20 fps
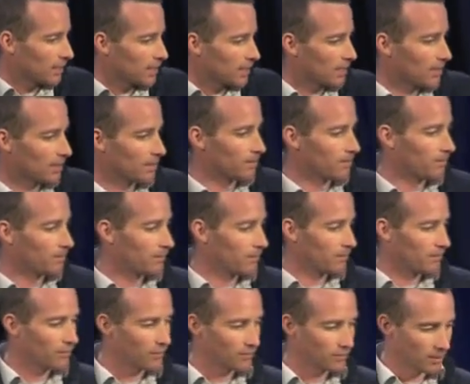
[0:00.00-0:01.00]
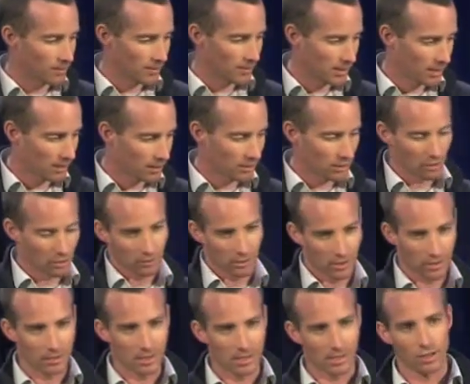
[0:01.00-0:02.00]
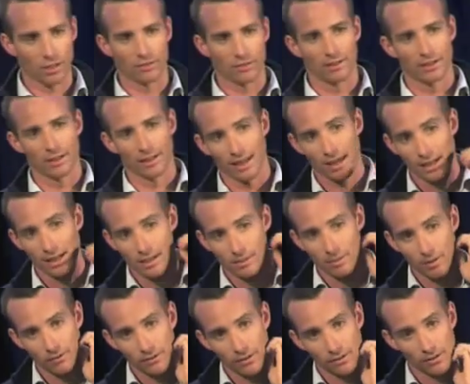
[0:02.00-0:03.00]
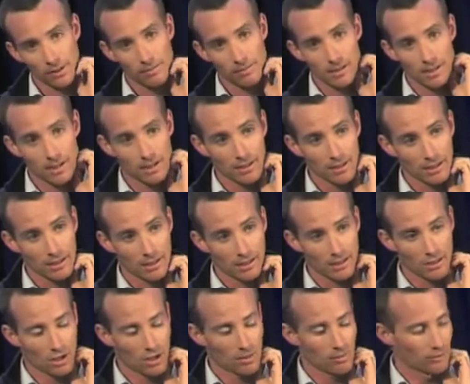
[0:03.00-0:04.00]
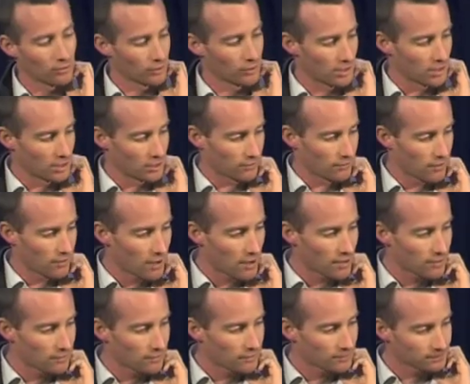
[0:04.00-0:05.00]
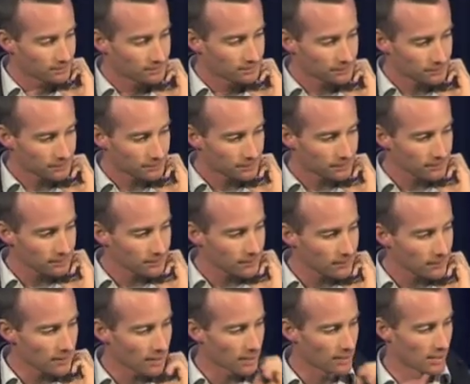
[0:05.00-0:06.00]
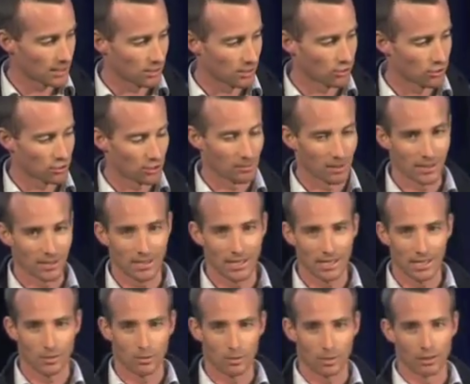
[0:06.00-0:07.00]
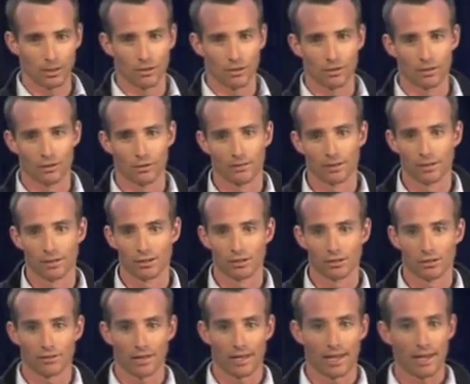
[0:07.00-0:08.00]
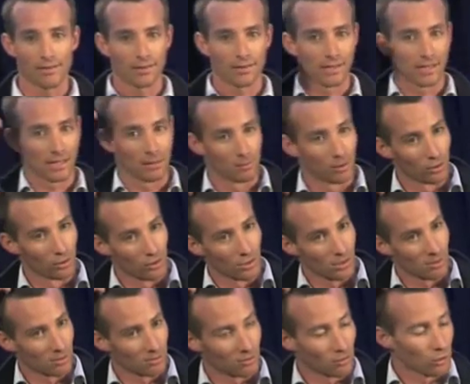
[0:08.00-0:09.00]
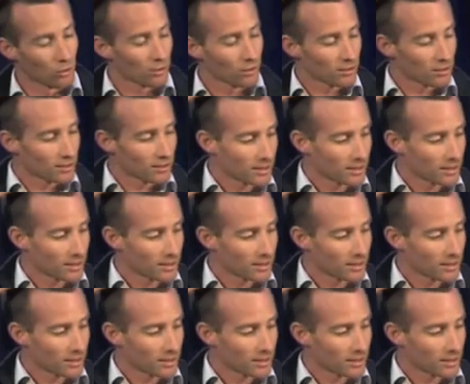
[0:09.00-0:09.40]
15%, there's lots of indicators, but 15% of their kids die before the age of 5. And this is usually my test when I go into a village. If they haven't seen balloons before,